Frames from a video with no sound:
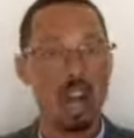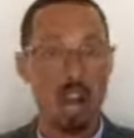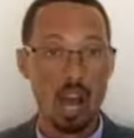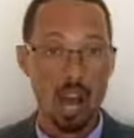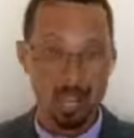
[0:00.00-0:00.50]

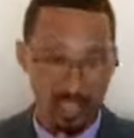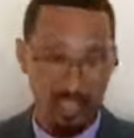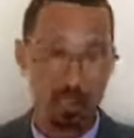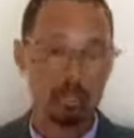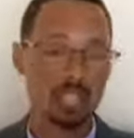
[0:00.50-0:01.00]

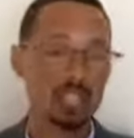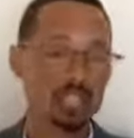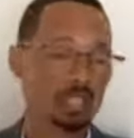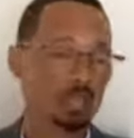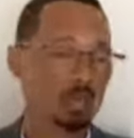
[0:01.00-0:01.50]

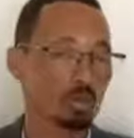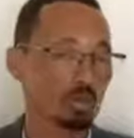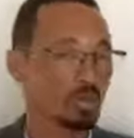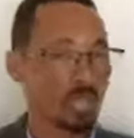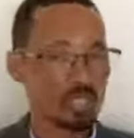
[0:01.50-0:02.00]
Undercapitalization also
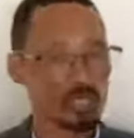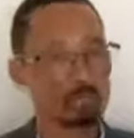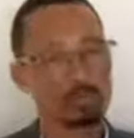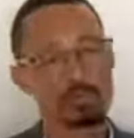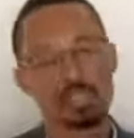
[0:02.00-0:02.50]
the other
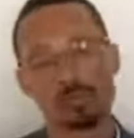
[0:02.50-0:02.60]
point.